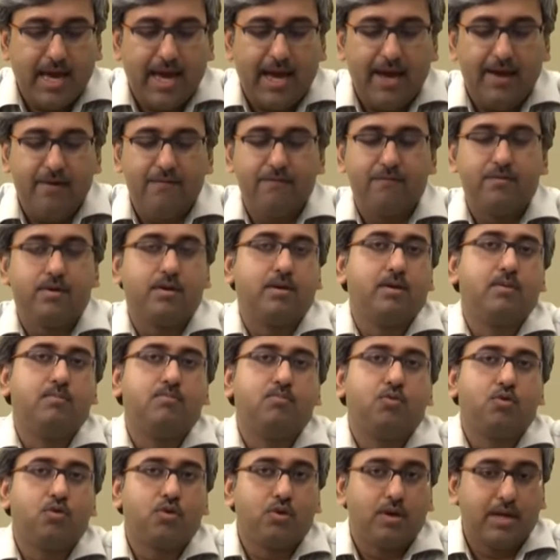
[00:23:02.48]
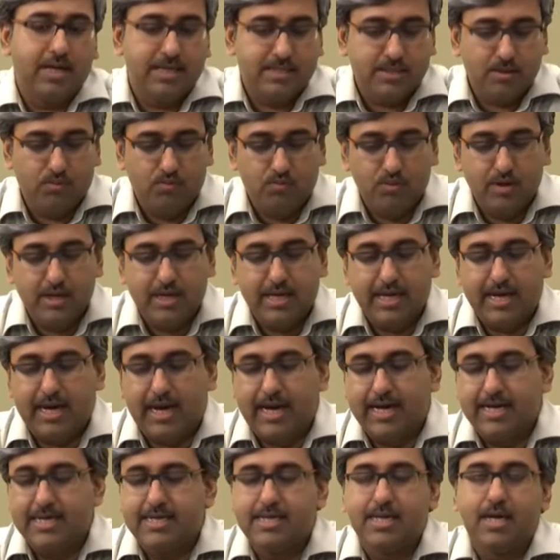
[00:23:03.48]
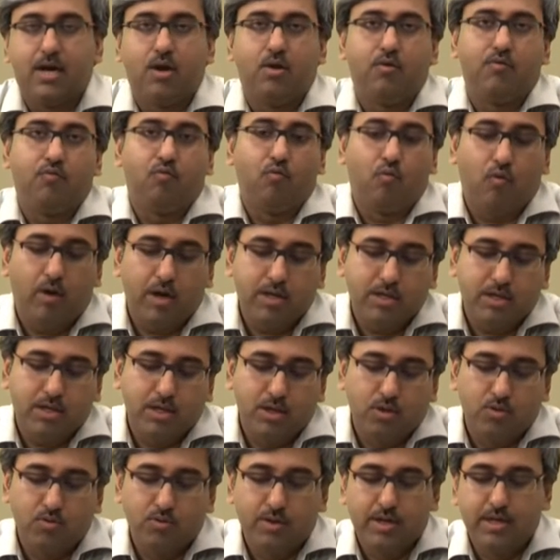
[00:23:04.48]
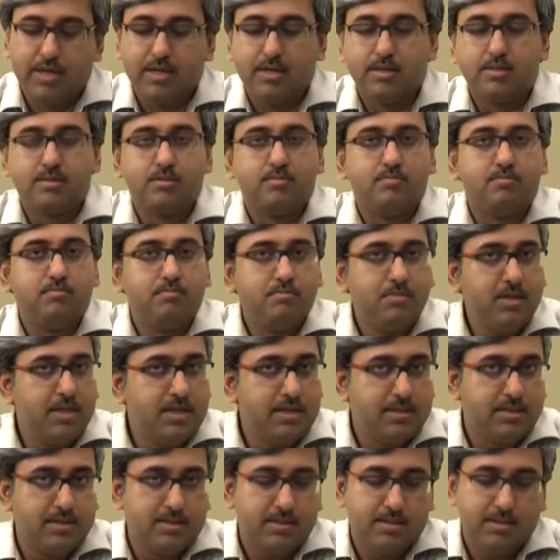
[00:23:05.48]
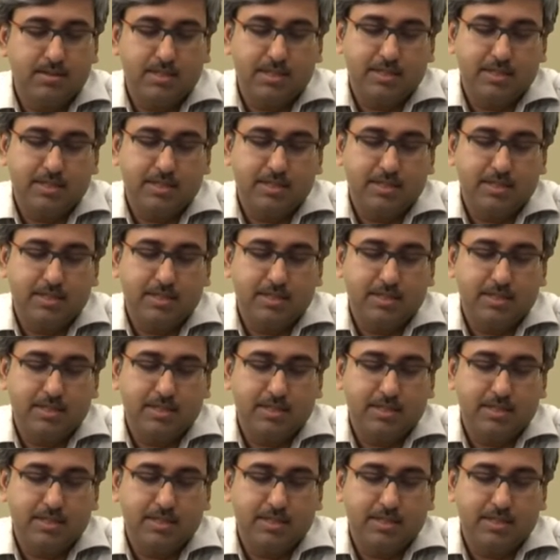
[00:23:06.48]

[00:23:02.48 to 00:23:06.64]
have a more or less a working idea of what colonialism means,